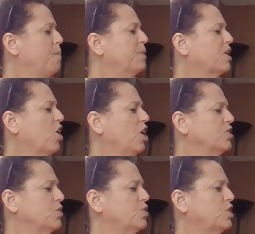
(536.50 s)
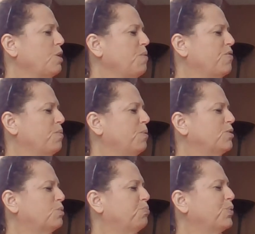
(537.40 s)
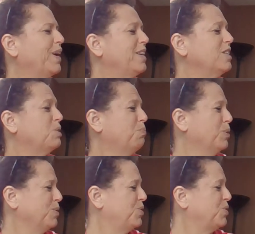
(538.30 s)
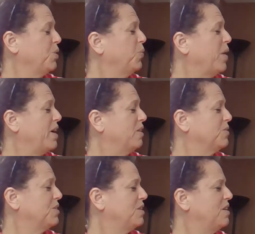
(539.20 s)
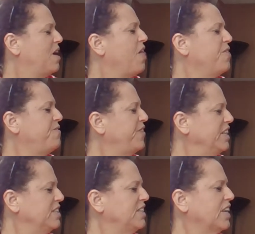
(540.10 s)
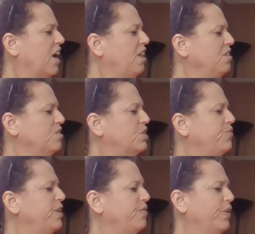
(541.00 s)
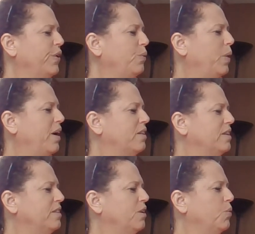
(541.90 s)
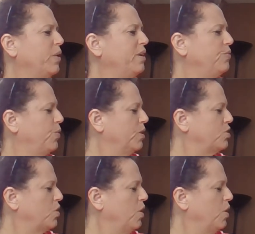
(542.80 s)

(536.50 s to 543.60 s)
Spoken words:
Macaws are some of the most brightest birds around. The fancy colors fit very well in their rainforest